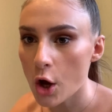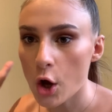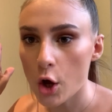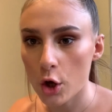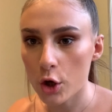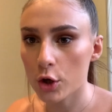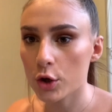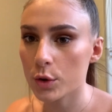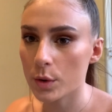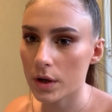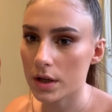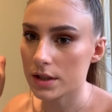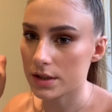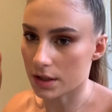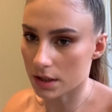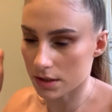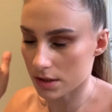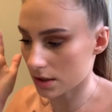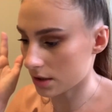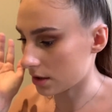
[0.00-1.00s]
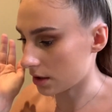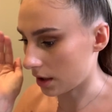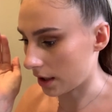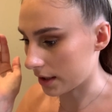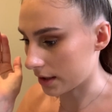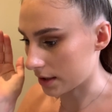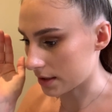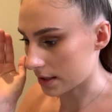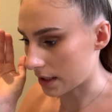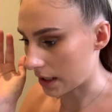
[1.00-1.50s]
Who doesn't
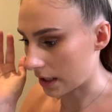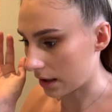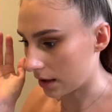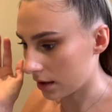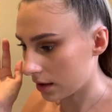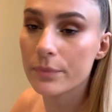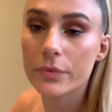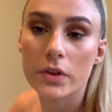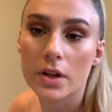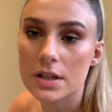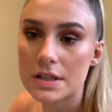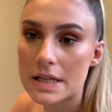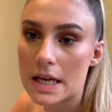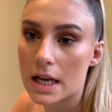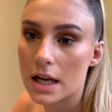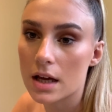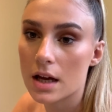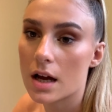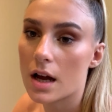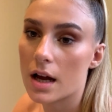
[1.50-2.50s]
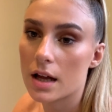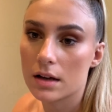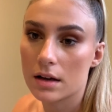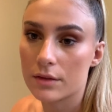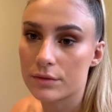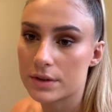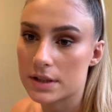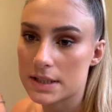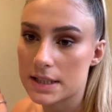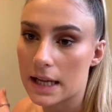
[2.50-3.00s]
like Nutella? Nutella, I
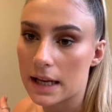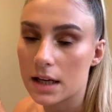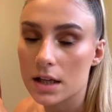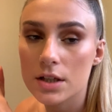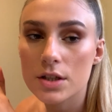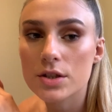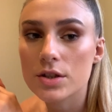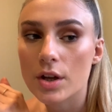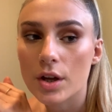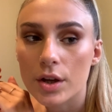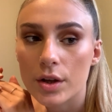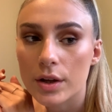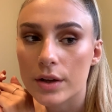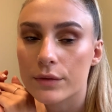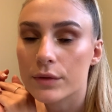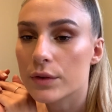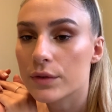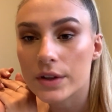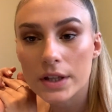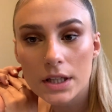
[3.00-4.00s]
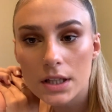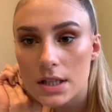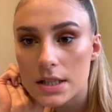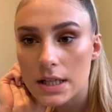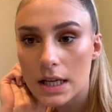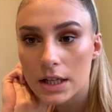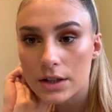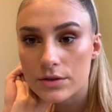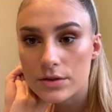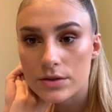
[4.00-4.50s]
love Nutella, so if you think
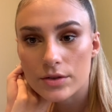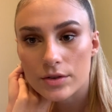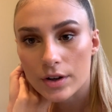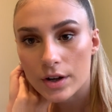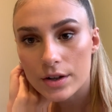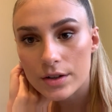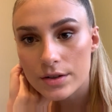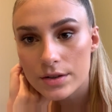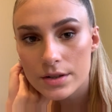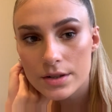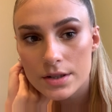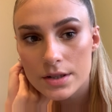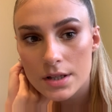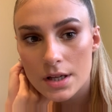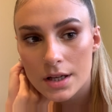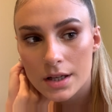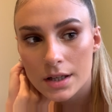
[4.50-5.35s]
Nutella is gross,